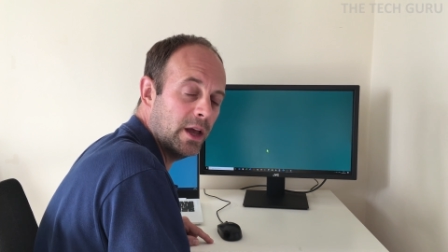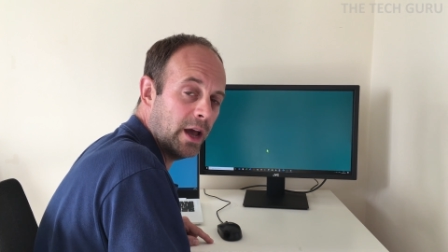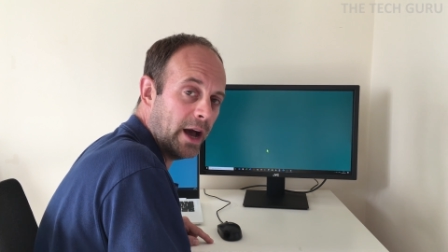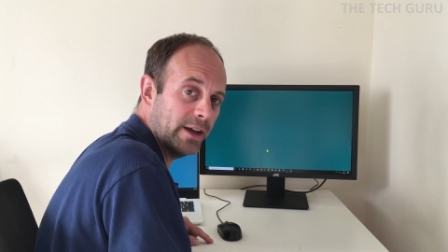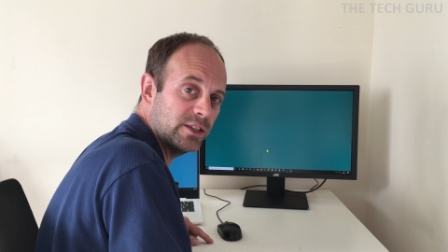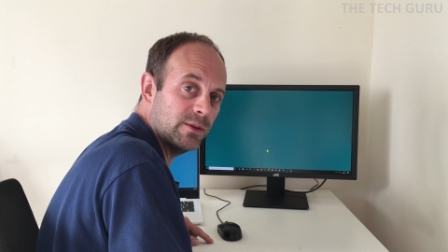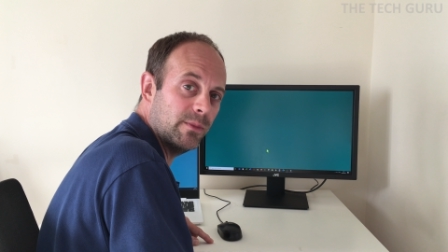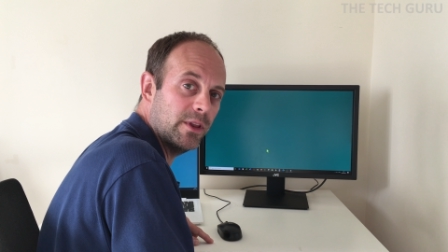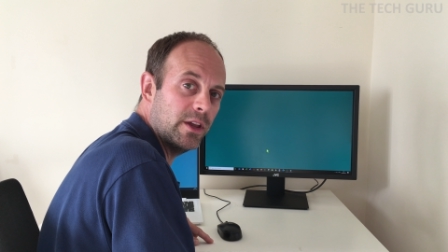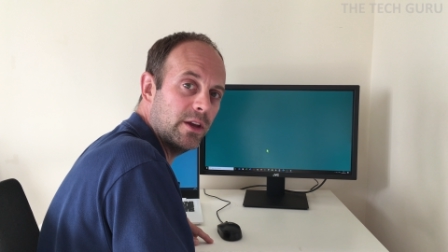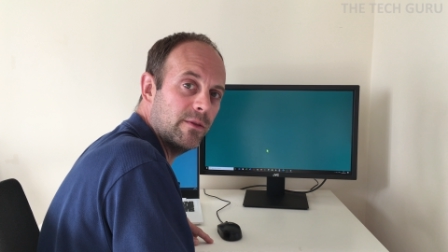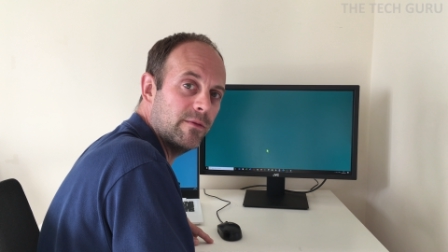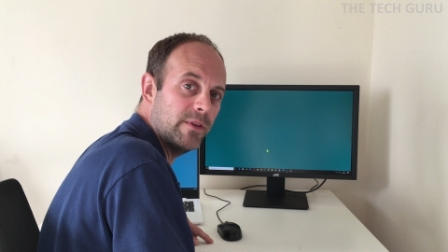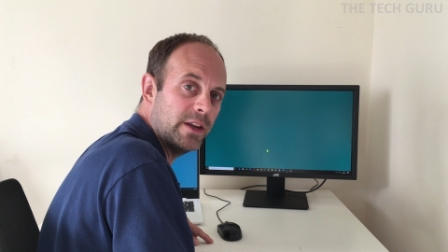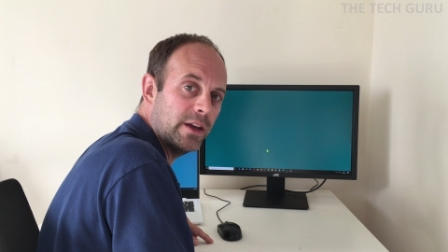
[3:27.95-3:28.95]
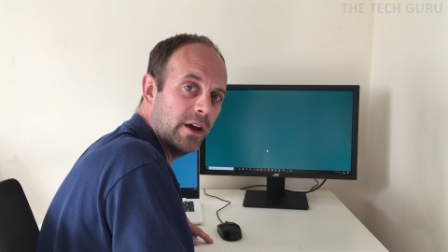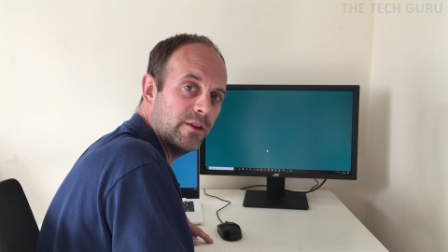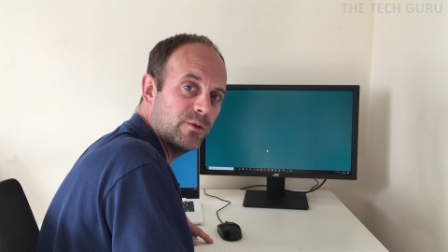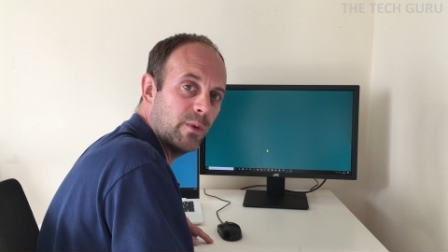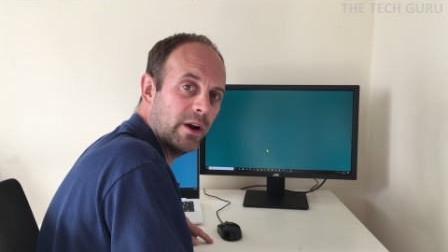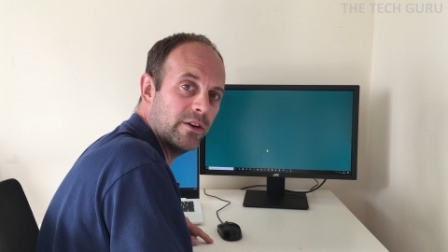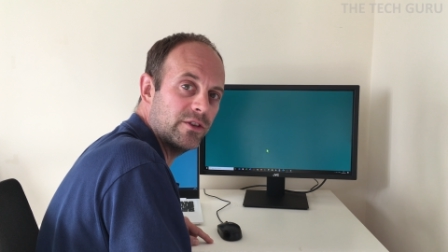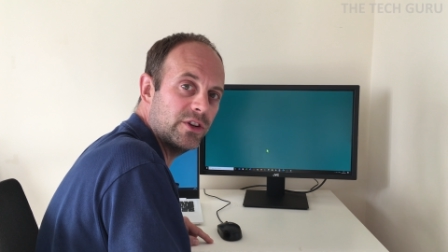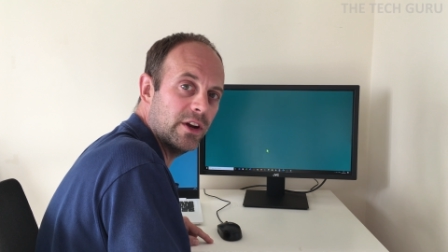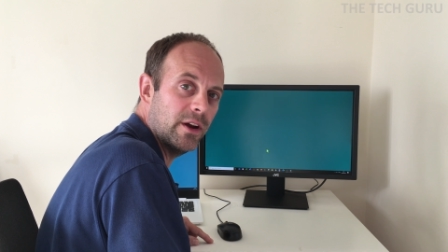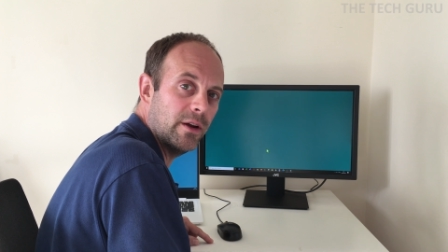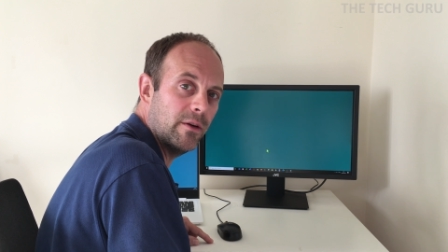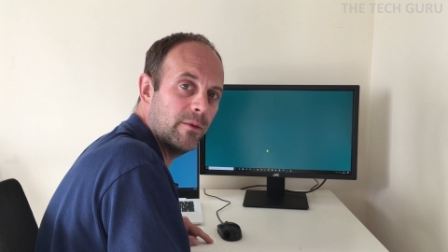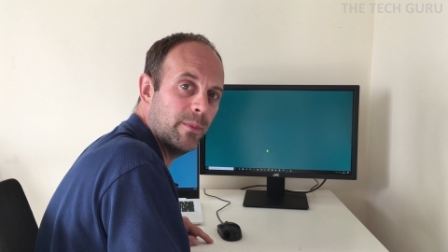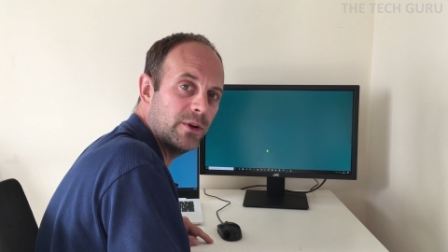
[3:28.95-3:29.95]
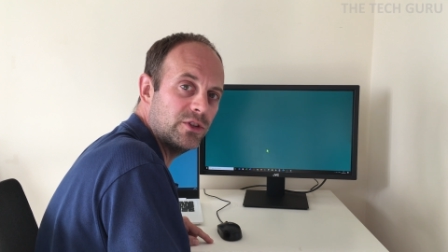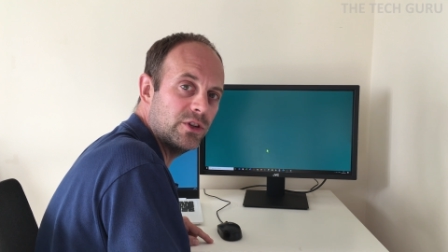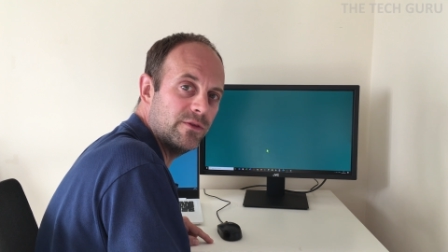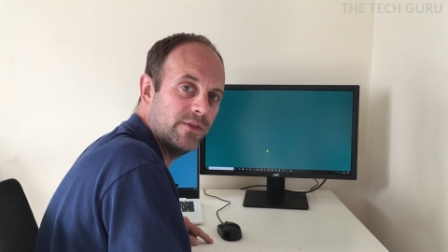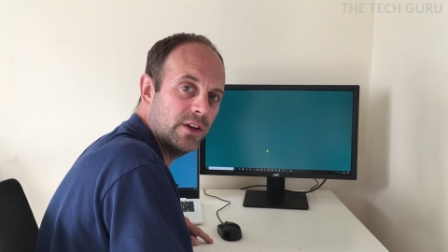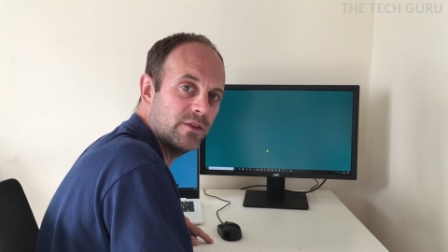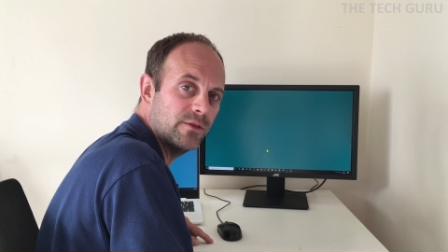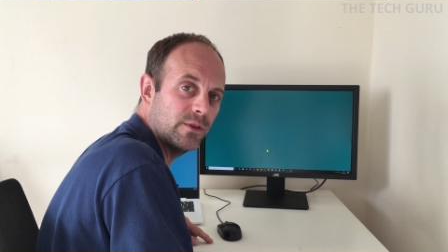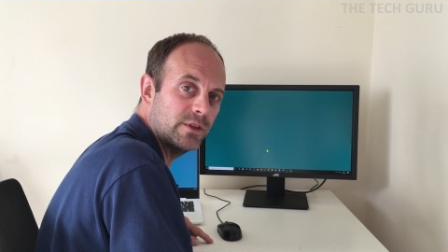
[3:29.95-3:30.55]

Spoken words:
and some other videos where I share a bunch of useful